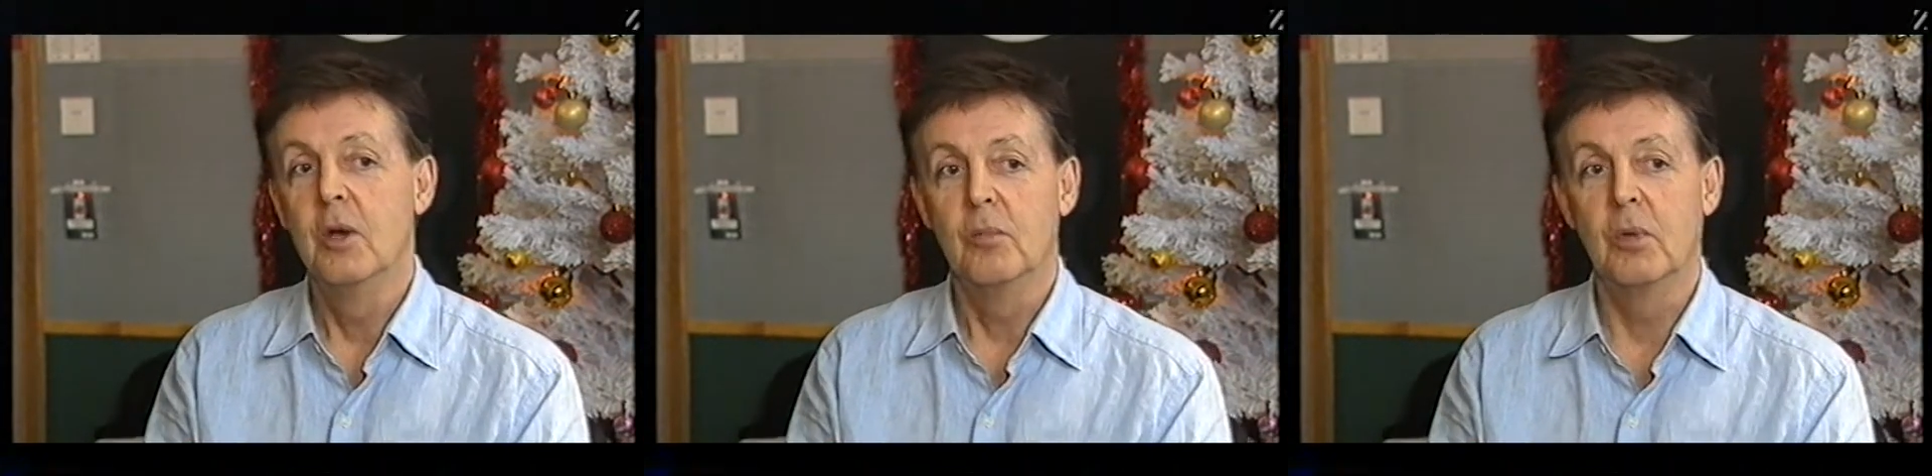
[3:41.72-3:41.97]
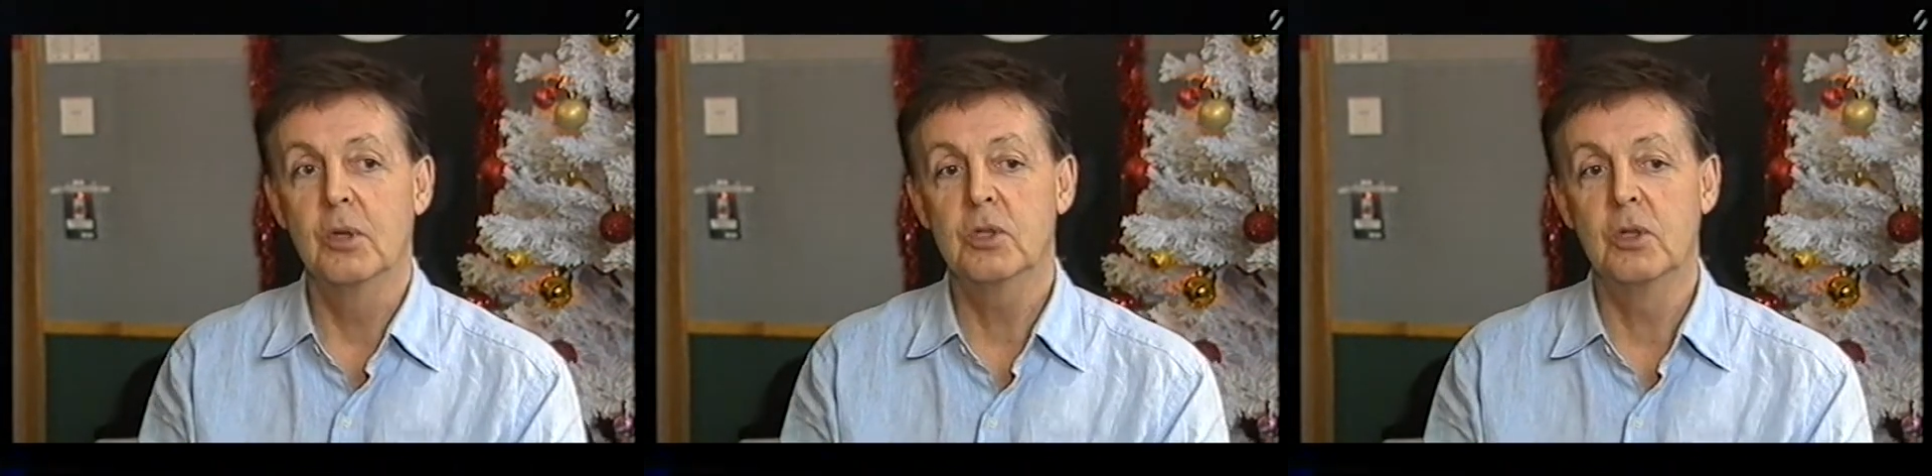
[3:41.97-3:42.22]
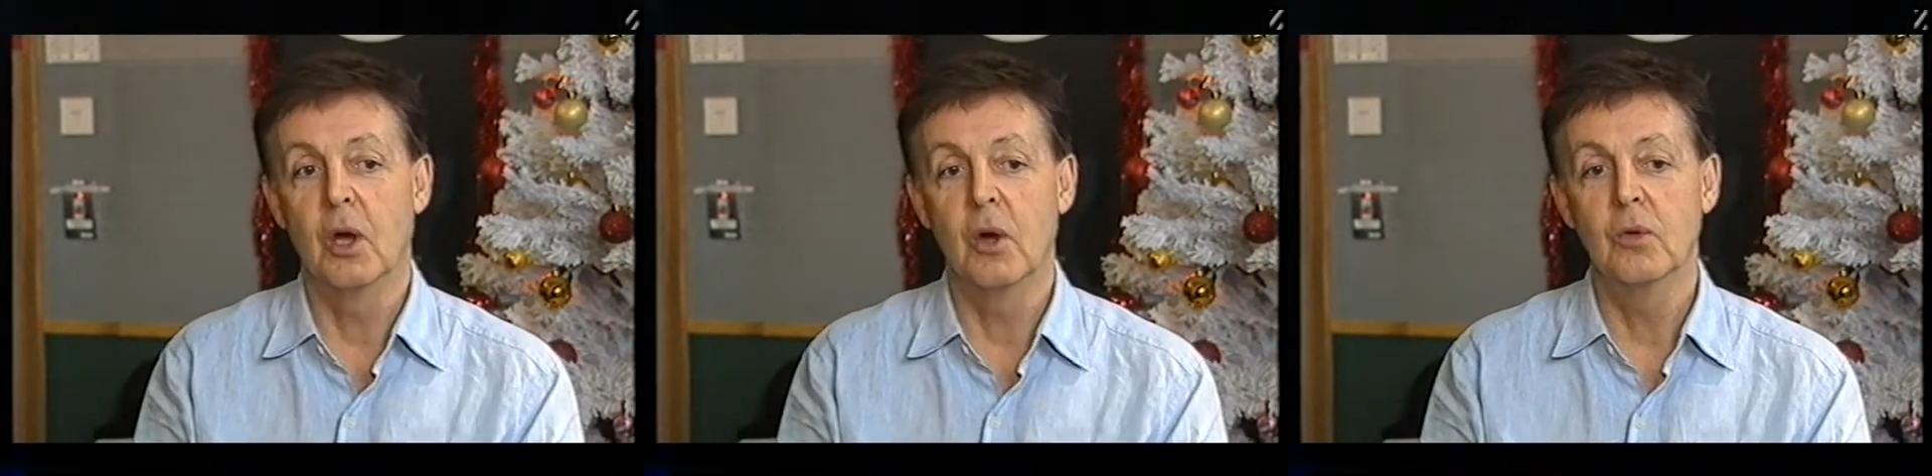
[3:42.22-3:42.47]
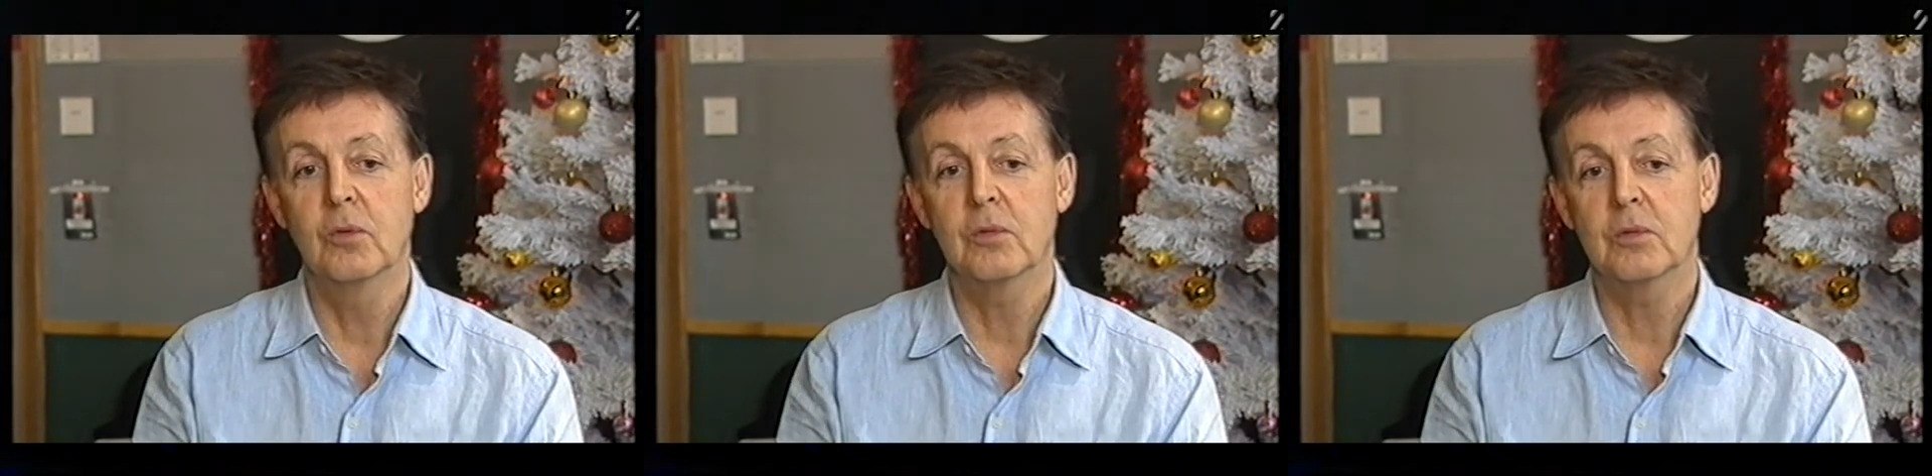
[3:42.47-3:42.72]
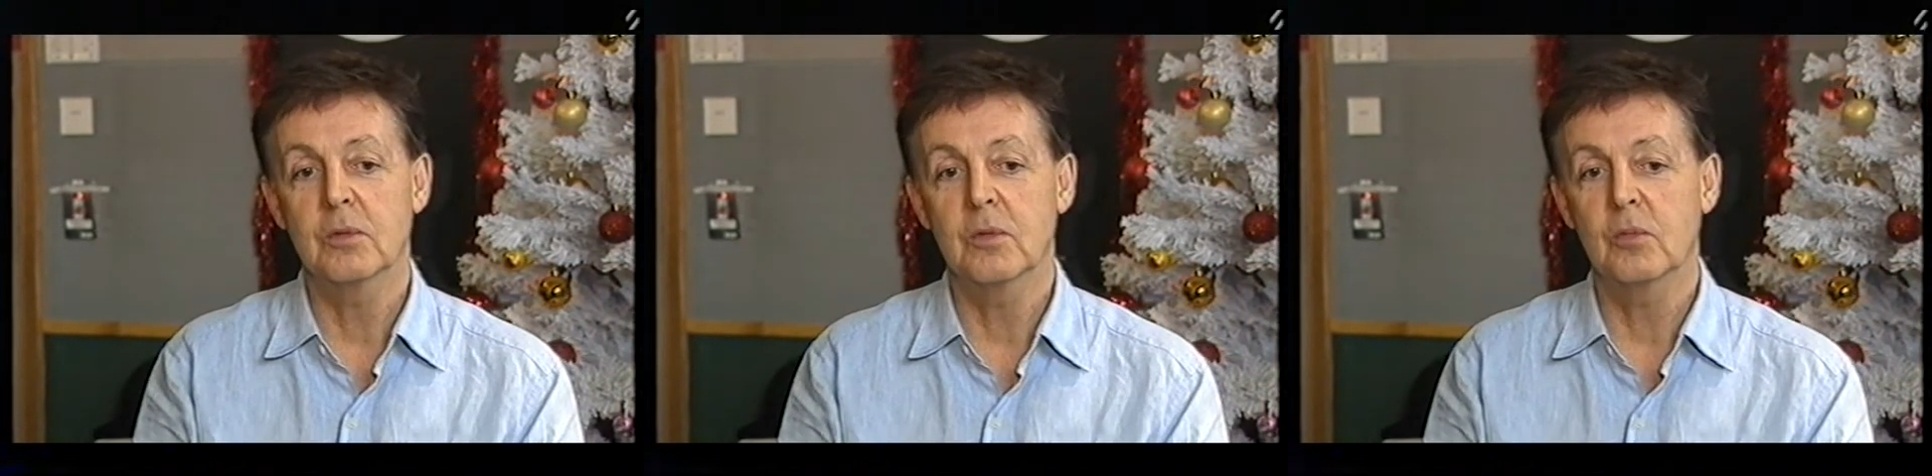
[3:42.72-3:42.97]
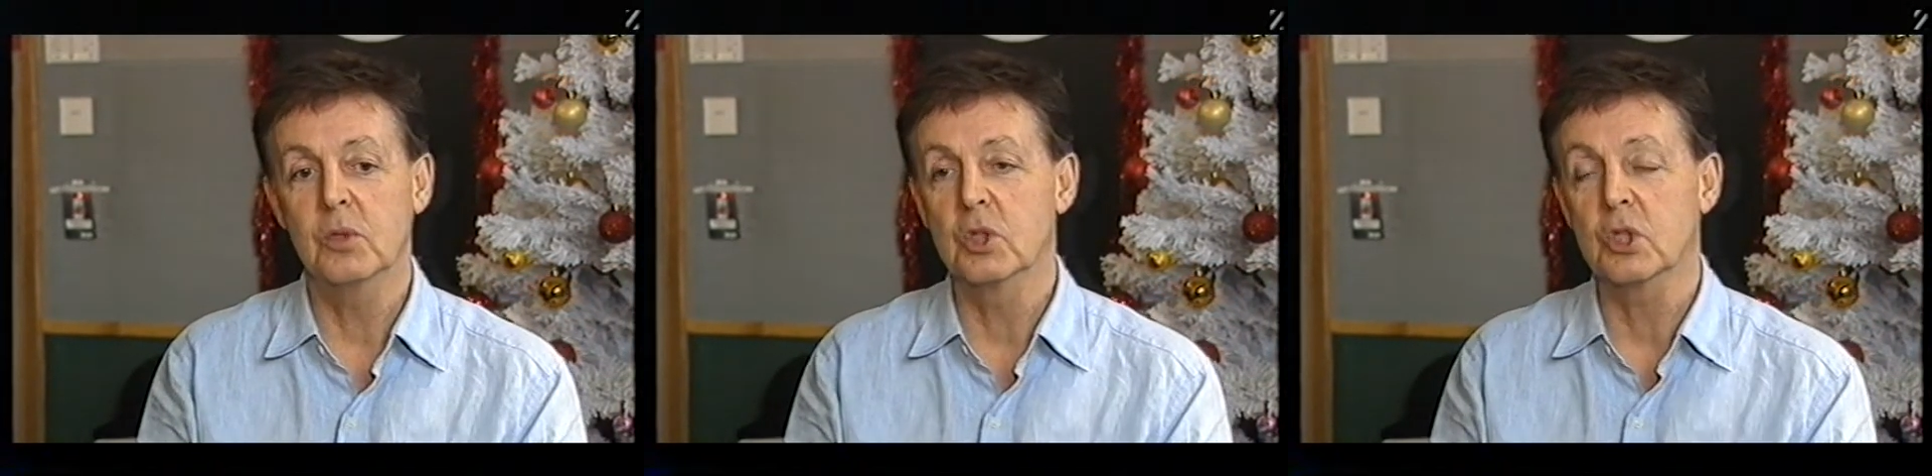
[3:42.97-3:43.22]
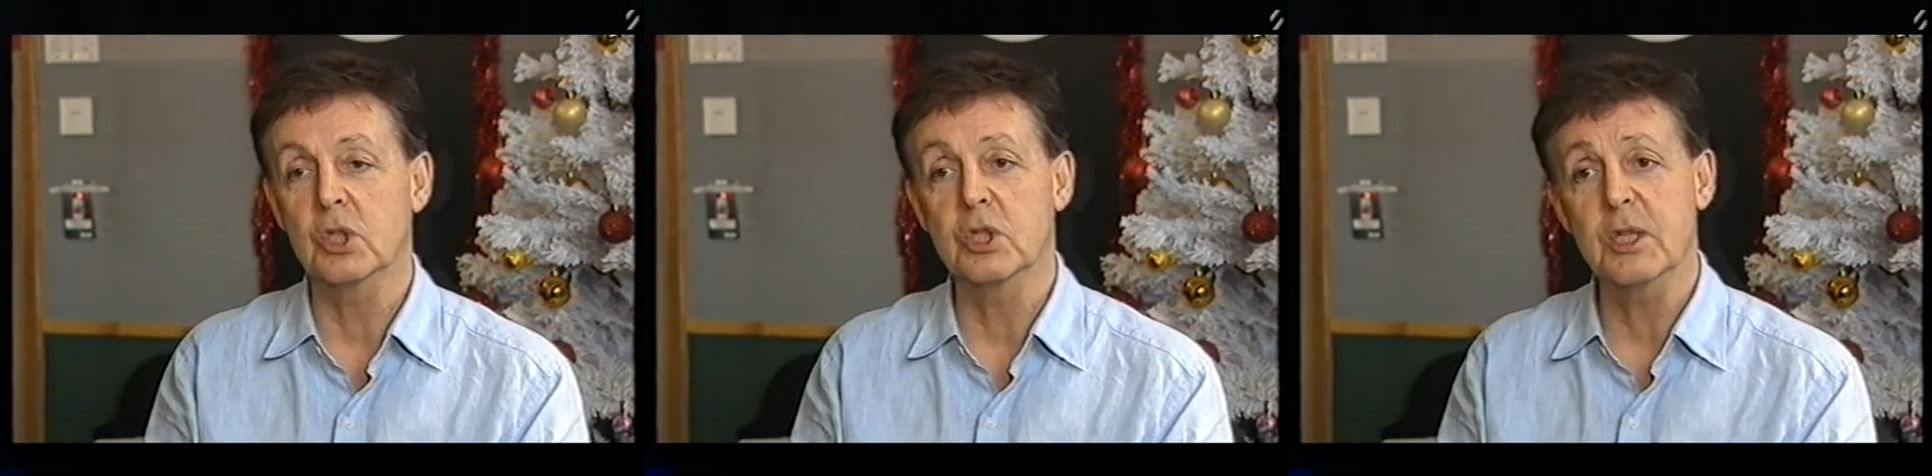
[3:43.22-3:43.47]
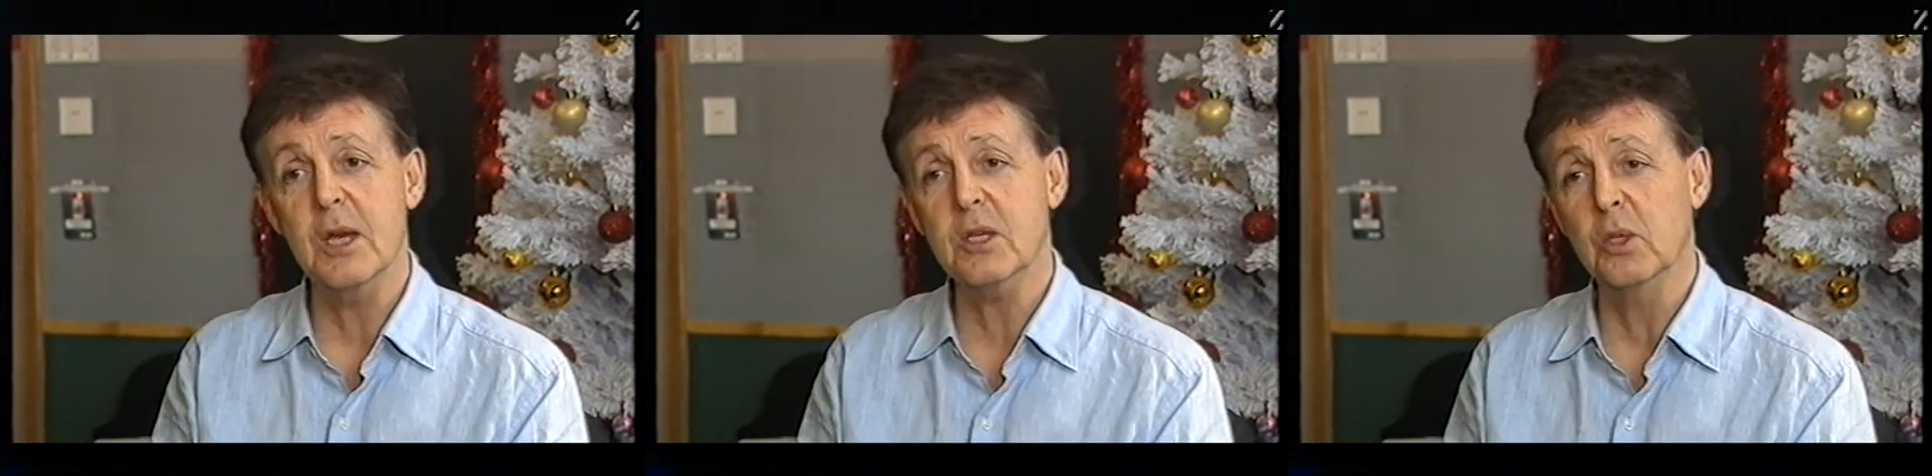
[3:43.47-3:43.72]
But, you know, with the
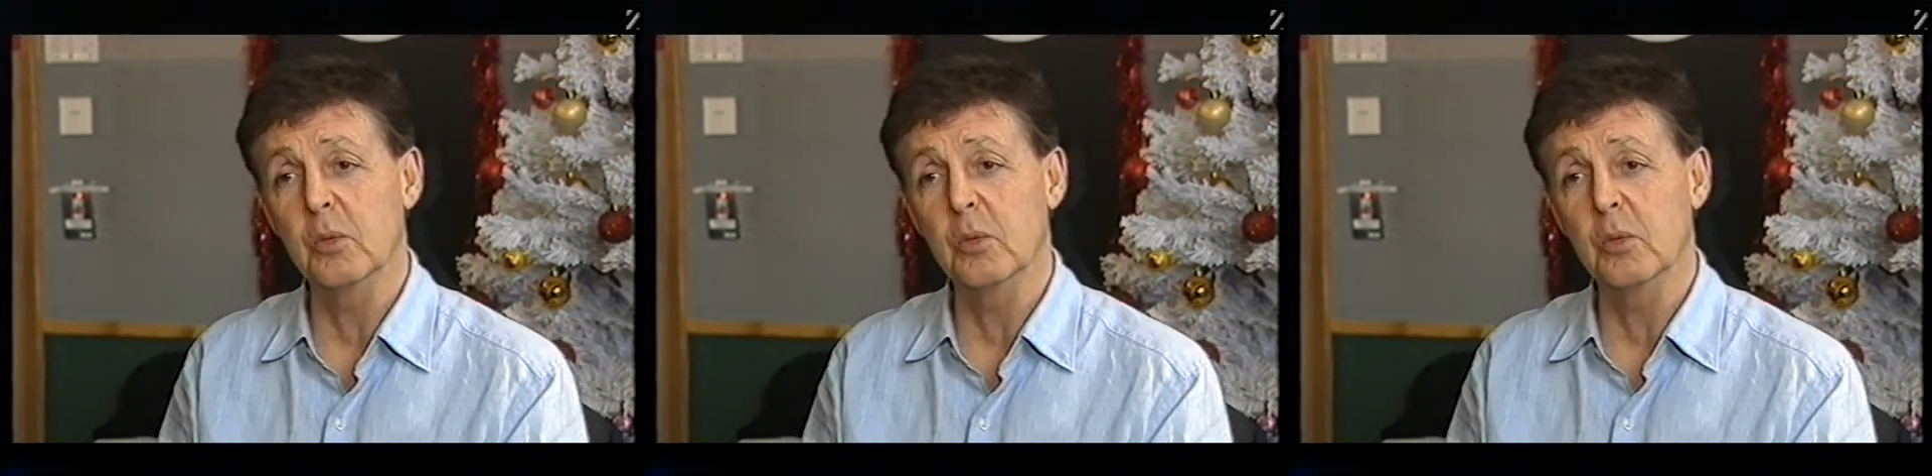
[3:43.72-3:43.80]
success